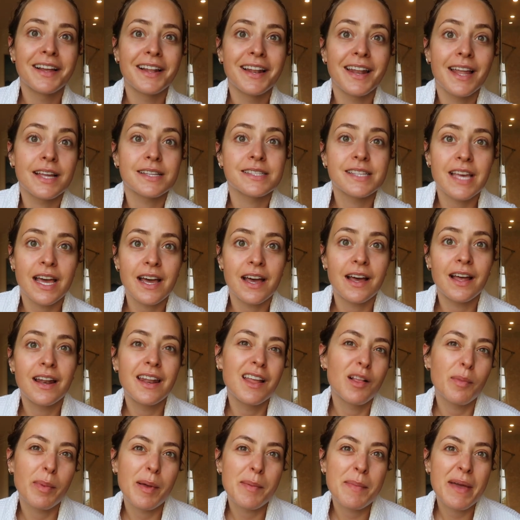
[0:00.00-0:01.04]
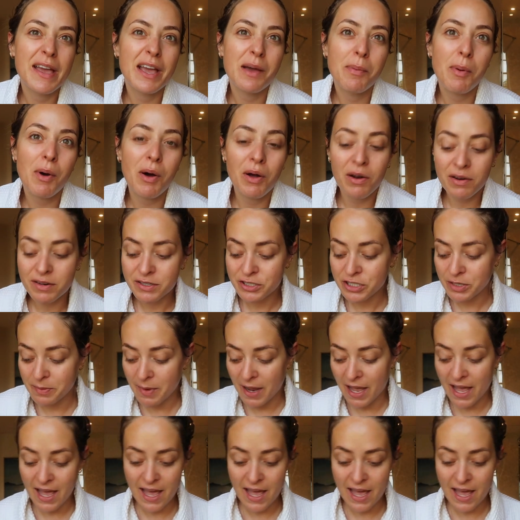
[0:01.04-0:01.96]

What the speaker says: Let's get a little bit of makeup on, do my